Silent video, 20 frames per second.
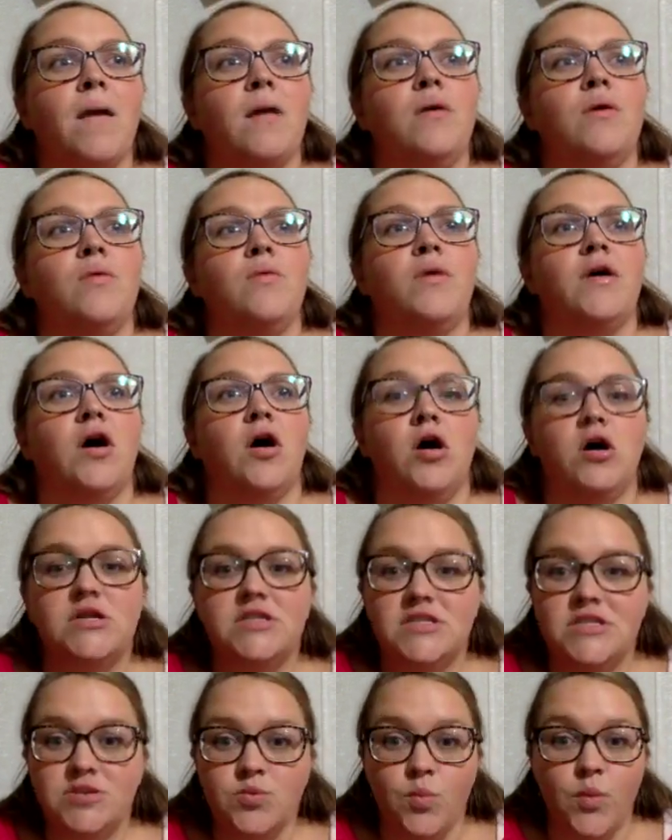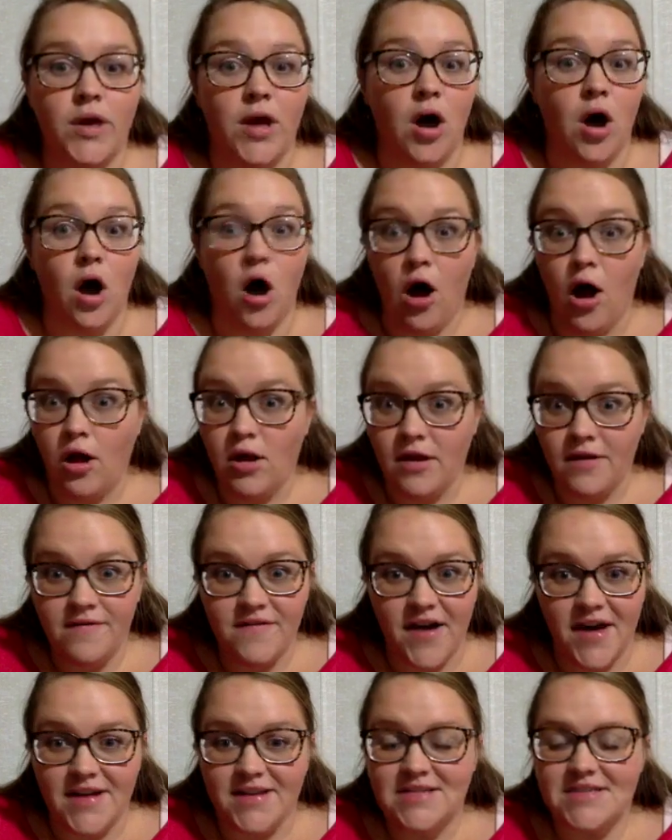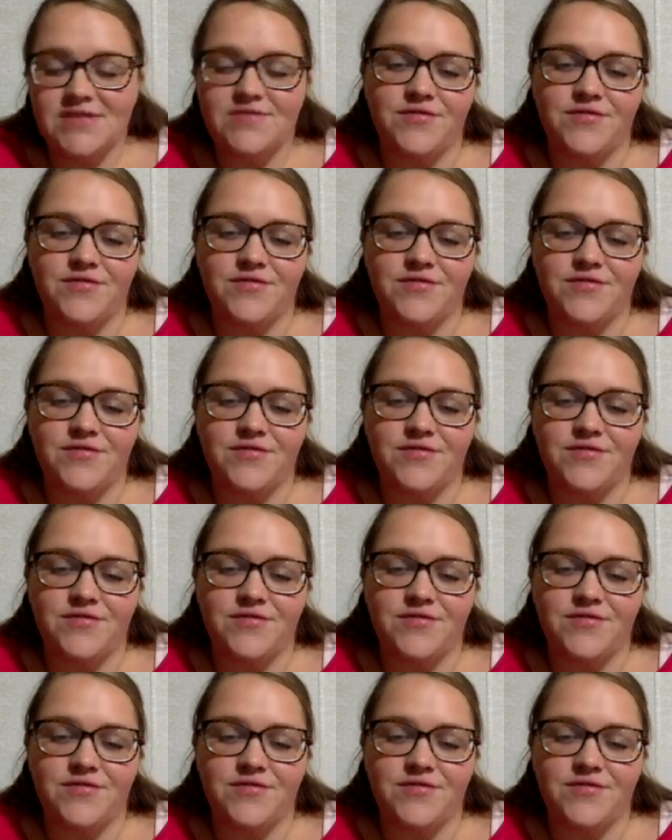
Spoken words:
we all of us